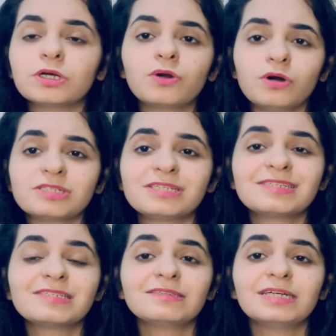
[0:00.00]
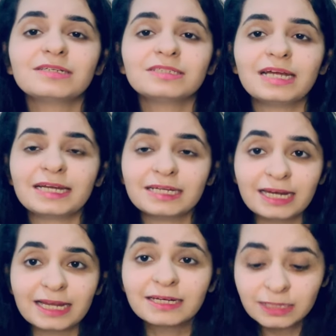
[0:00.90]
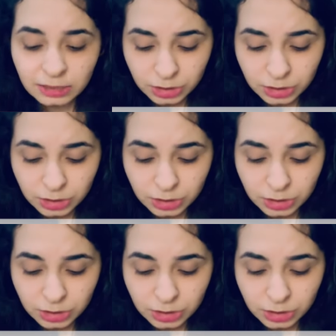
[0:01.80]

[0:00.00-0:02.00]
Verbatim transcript: The cost is 399